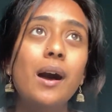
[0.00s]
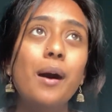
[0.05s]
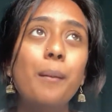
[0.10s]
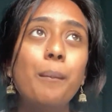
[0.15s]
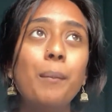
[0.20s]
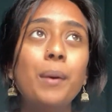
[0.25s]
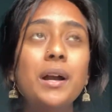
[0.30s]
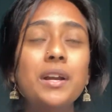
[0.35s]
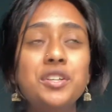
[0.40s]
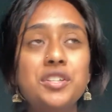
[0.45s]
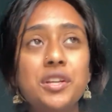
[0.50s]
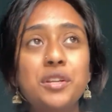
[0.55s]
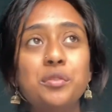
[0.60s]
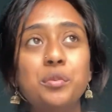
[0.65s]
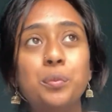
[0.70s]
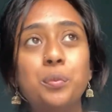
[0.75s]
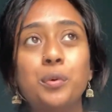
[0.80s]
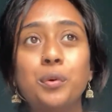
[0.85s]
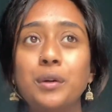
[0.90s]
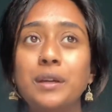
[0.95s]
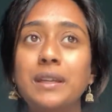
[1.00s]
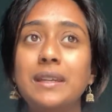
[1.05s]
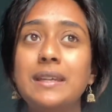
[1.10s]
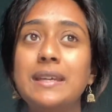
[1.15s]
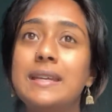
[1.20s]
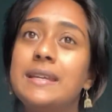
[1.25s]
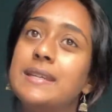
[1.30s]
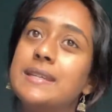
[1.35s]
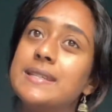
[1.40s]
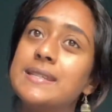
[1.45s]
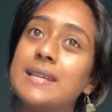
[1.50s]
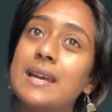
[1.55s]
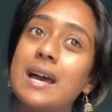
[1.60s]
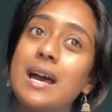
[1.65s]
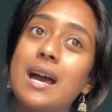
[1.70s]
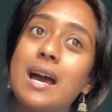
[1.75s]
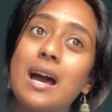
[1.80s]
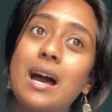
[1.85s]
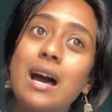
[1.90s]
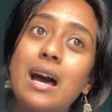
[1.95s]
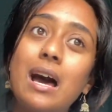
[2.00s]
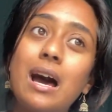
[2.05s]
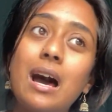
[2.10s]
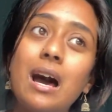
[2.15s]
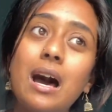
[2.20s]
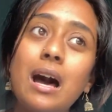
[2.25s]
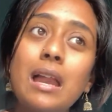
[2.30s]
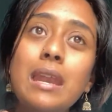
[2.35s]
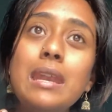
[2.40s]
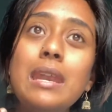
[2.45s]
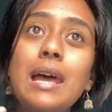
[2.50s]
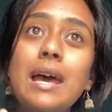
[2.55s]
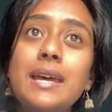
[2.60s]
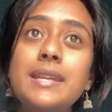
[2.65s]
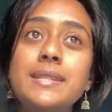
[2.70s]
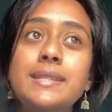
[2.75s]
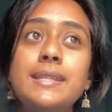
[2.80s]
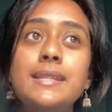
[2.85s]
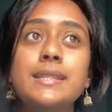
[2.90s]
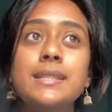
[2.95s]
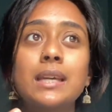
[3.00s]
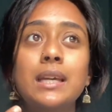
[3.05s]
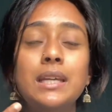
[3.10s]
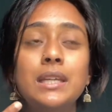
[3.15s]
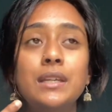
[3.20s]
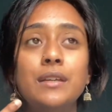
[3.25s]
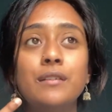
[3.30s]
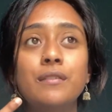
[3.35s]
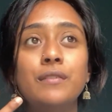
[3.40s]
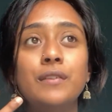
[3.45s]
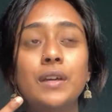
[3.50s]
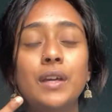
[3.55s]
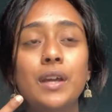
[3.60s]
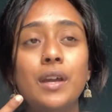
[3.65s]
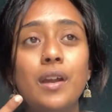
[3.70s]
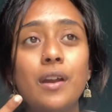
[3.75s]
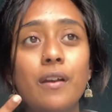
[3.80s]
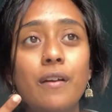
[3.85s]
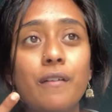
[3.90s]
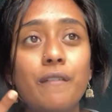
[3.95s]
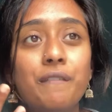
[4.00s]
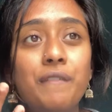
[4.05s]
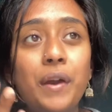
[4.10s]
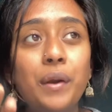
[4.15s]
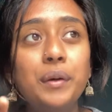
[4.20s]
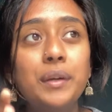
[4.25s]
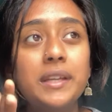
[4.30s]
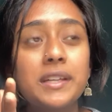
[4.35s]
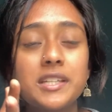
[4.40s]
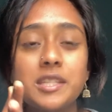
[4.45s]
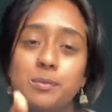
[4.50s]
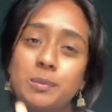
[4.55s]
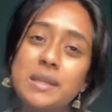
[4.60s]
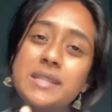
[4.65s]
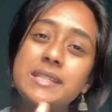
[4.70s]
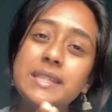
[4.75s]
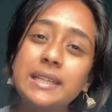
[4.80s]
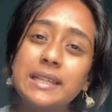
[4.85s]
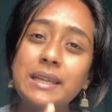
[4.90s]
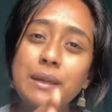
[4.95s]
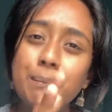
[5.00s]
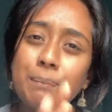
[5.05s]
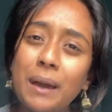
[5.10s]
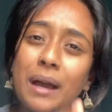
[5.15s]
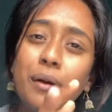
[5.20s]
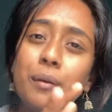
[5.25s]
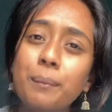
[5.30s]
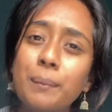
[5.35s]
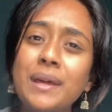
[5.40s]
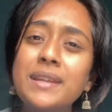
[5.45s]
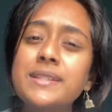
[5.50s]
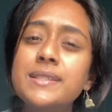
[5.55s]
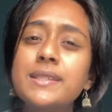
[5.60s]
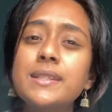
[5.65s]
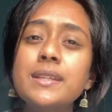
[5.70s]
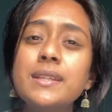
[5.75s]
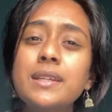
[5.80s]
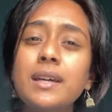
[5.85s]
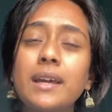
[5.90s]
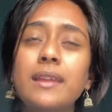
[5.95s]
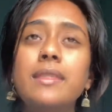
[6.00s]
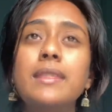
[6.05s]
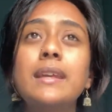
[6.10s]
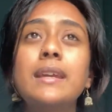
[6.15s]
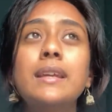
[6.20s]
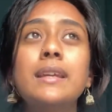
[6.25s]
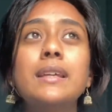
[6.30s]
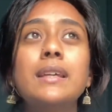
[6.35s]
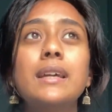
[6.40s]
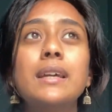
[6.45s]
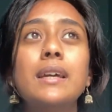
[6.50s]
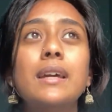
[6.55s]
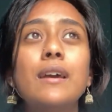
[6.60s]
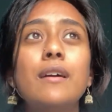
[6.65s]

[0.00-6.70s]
My general point is that unless it's kind of very explicitly about medicine, I think,